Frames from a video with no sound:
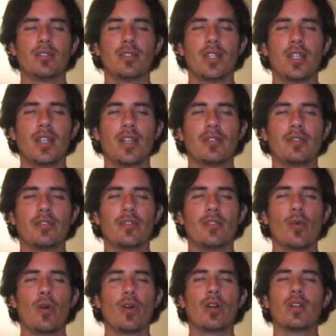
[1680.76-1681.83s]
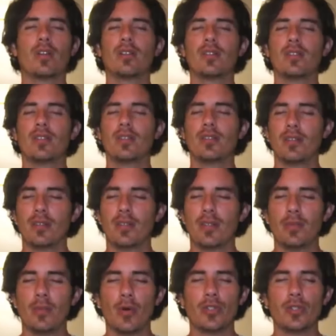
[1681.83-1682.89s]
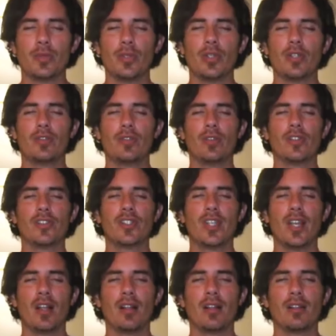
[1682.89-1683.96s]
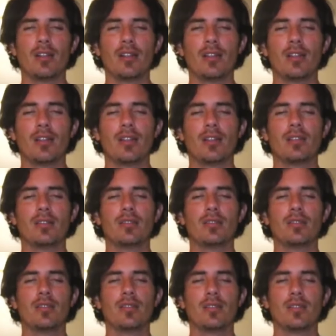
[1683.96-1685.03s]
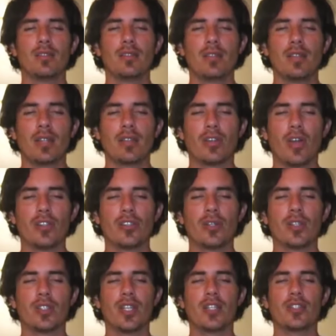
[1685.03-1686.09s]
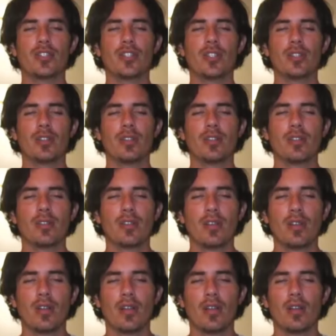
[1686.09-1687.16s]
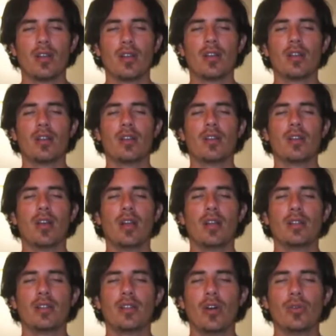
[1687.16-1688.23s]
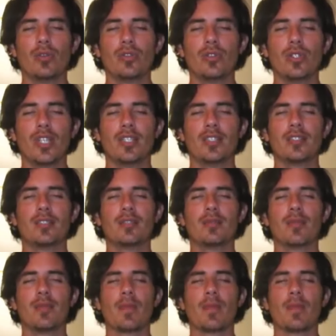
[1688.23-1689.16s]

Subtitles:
seeking for the most beautiful cell that calls your attention, and go to it.